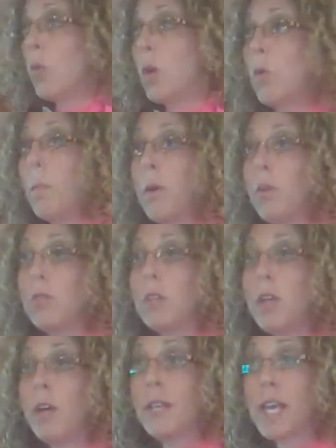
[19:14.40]
We will post
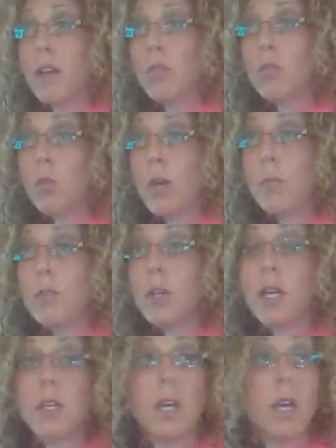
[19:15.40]
it on the council's
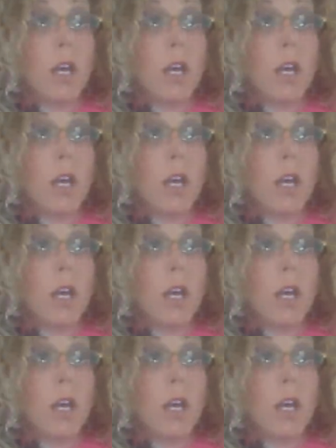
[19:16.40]
website.